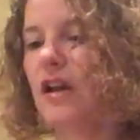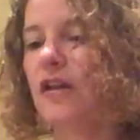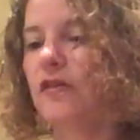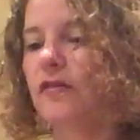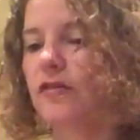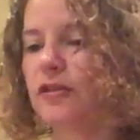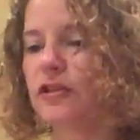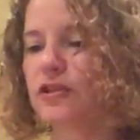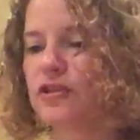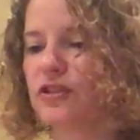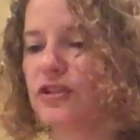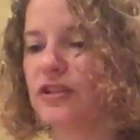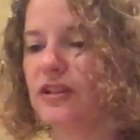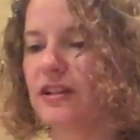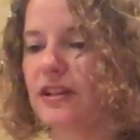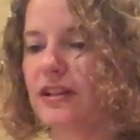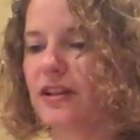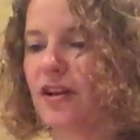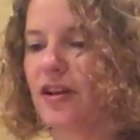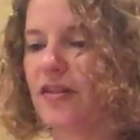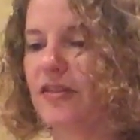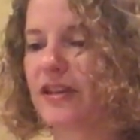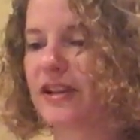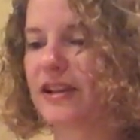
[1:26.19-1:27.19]
Fortunately,
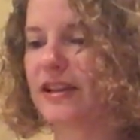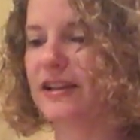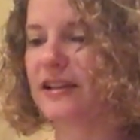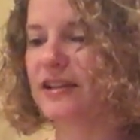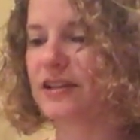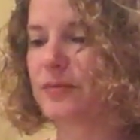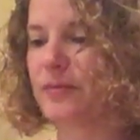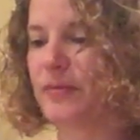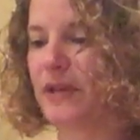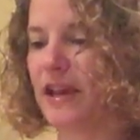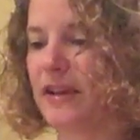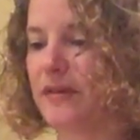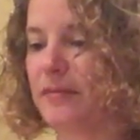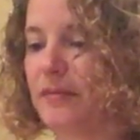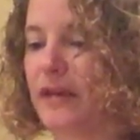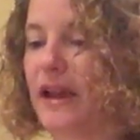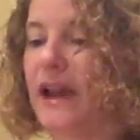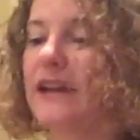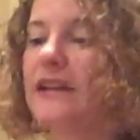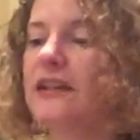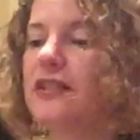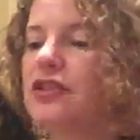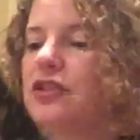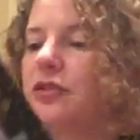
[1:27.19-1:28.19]
all the king's men
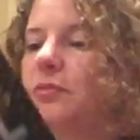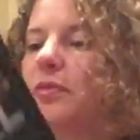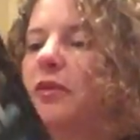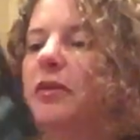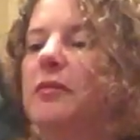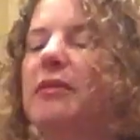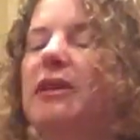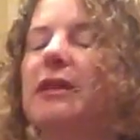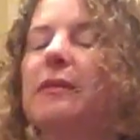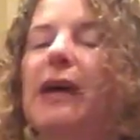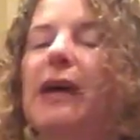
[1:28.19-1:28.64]
managed to put me